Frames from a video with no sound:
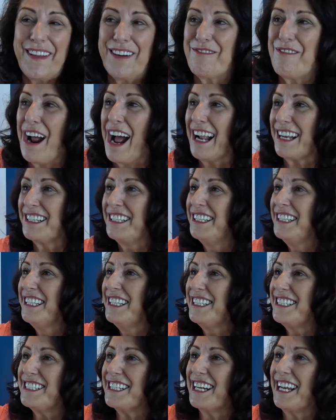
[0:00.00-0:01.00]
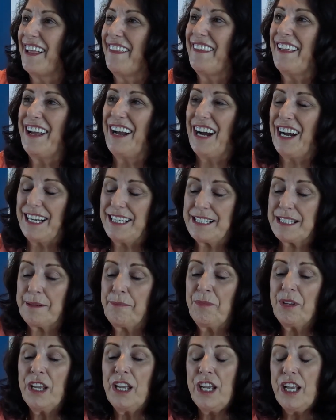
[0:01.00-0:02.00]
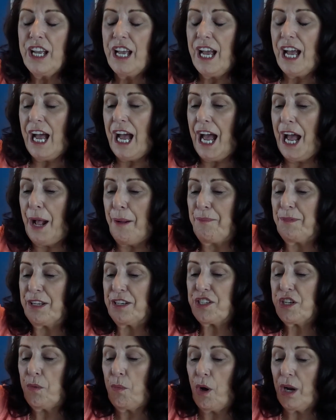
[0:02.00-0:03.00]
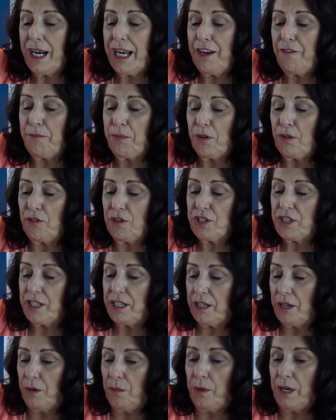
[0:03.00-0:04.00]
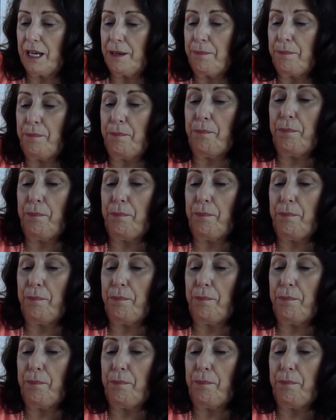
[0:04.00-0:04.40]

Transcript: I ran to get the ice. So what I